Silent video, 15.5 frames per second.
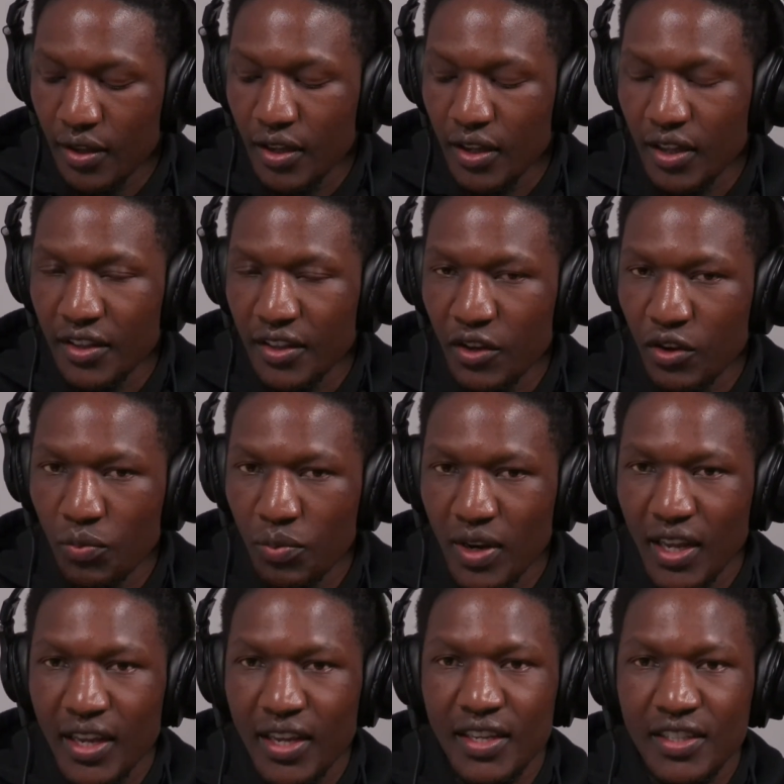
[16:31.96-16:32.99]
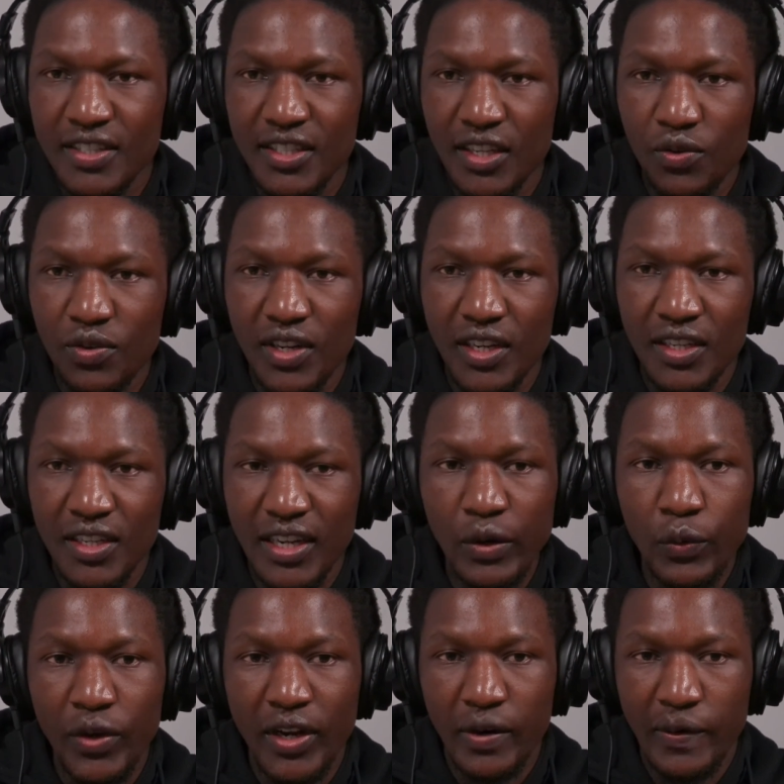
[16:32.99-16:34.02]
they will be like, it's a good idea, we
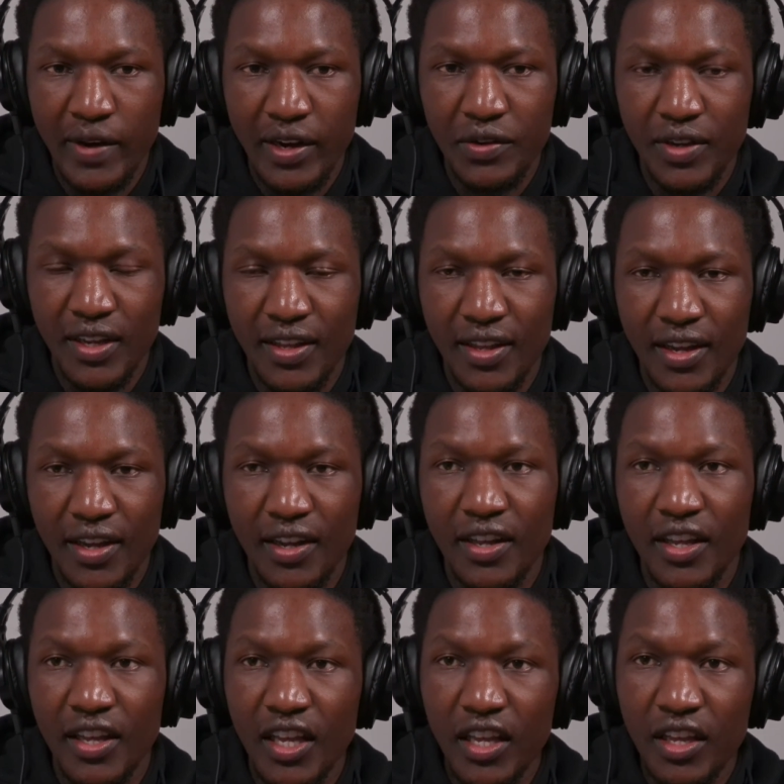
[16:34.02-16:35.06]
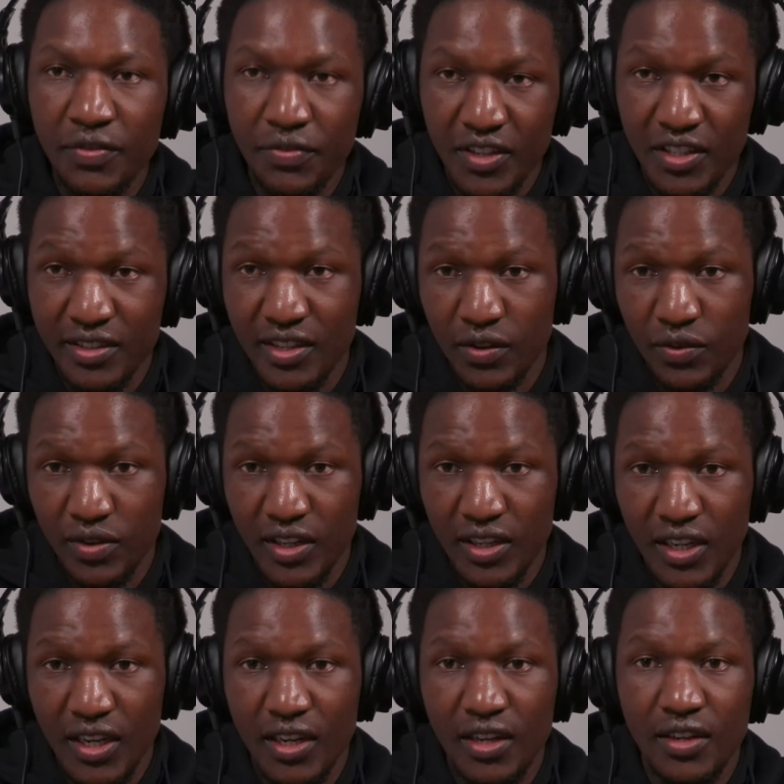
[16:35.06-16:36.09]
can work together. If it's a good
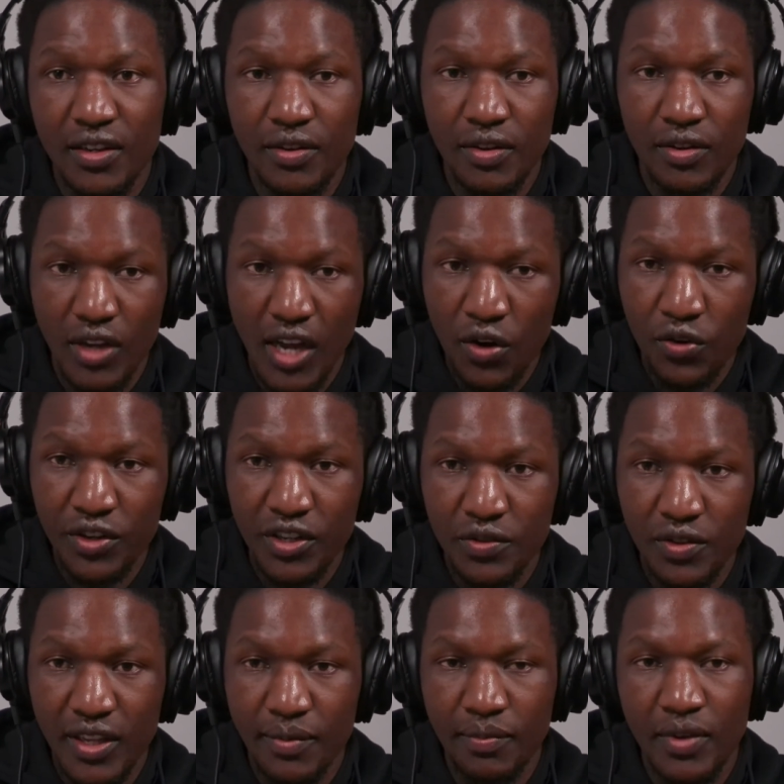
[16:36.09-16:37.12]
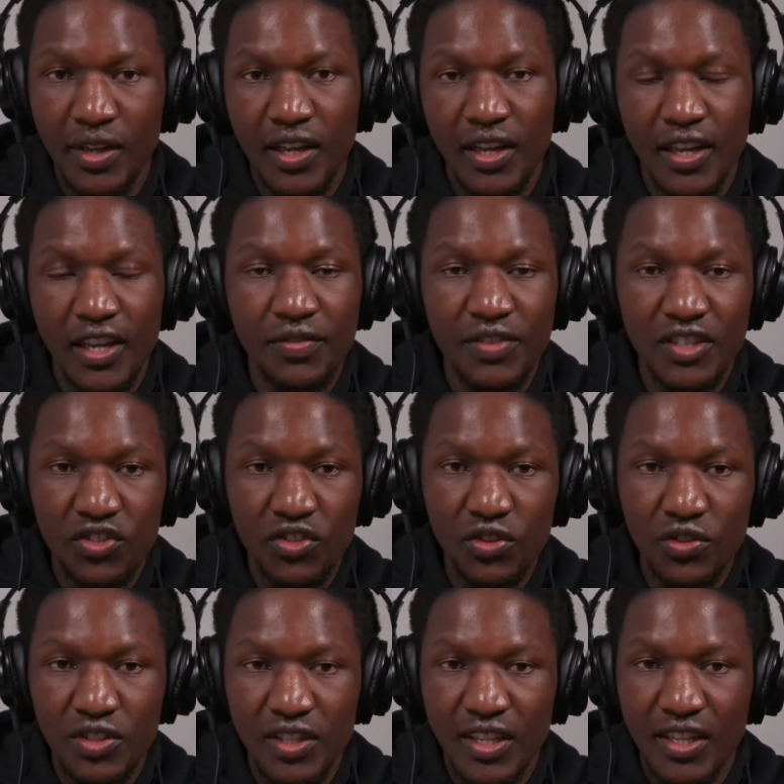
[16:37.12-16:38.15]
idea, according to them. If it's
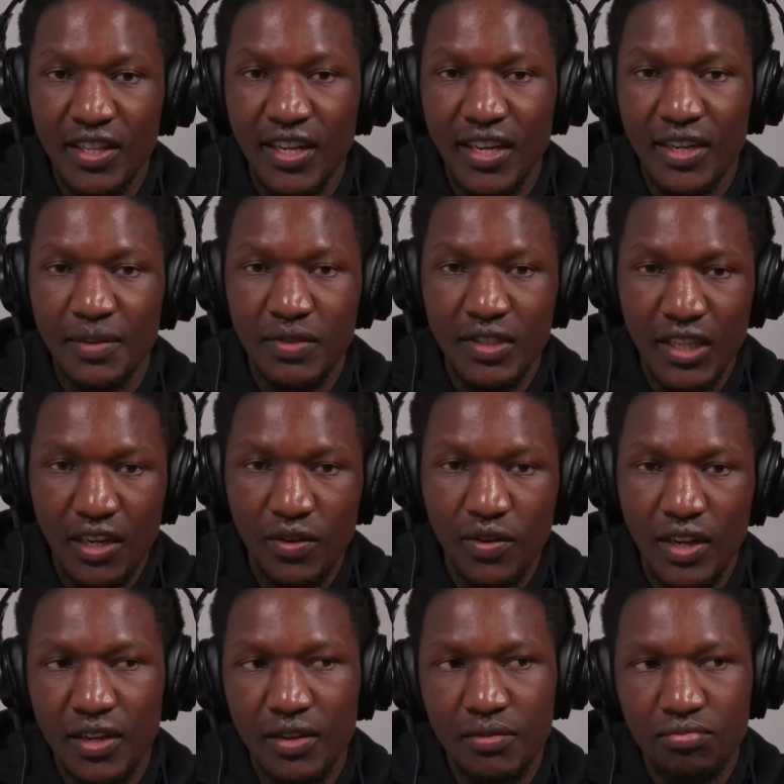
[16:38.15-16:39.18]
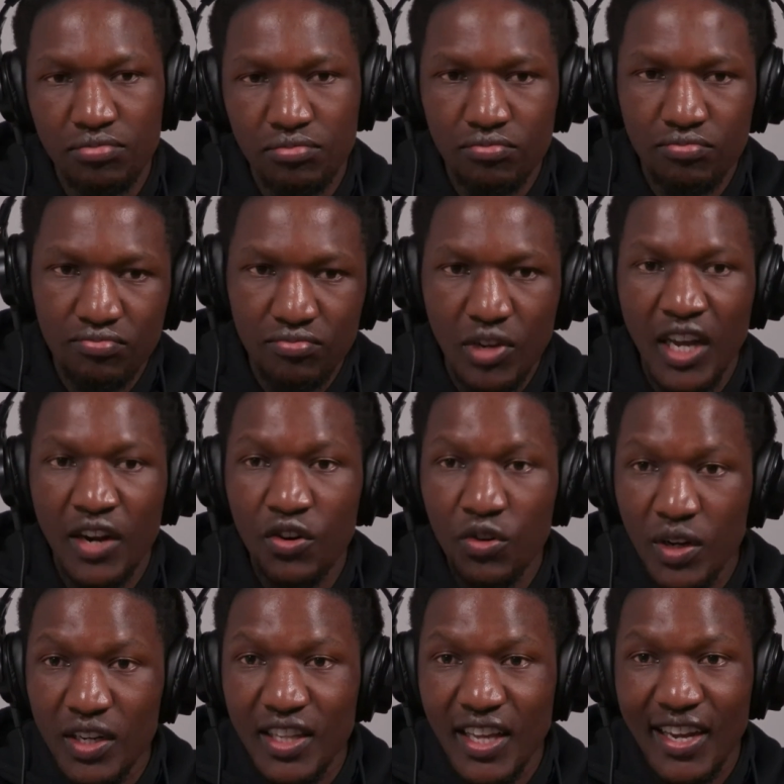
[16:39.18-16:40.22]
not, then they can tell you, like, I don't know
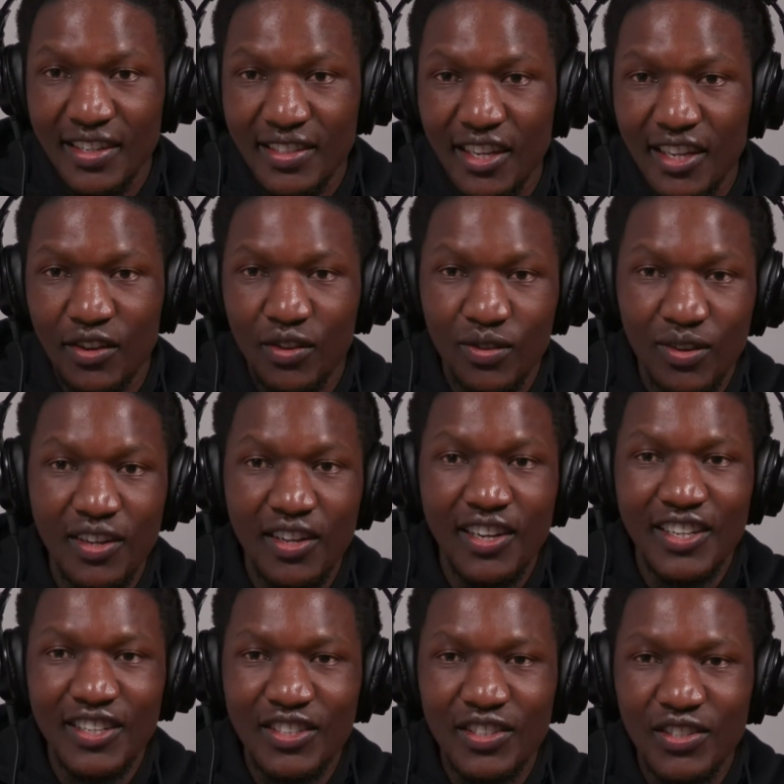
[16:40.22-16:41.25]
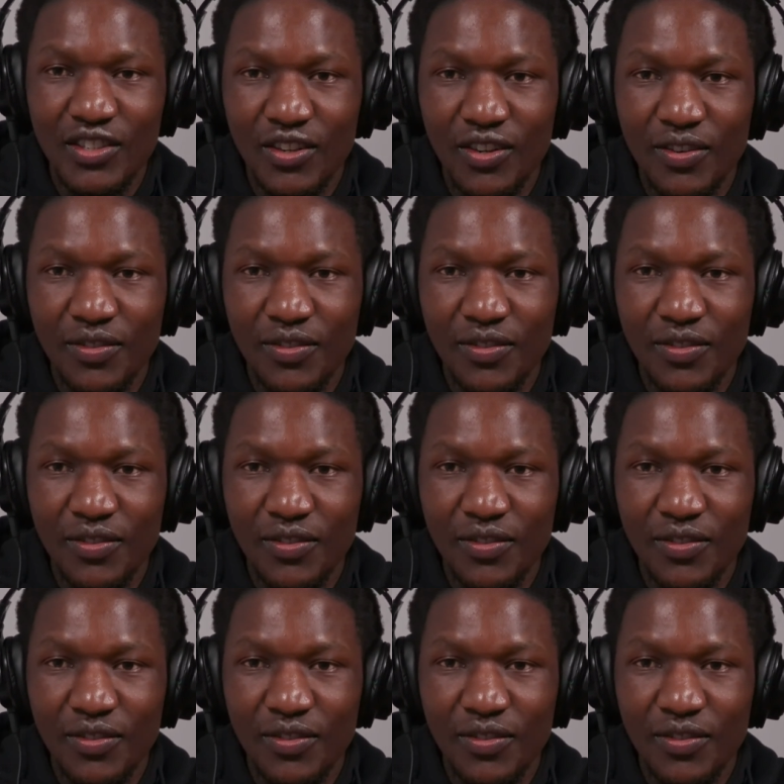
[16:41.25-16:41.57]
what they can tell you. So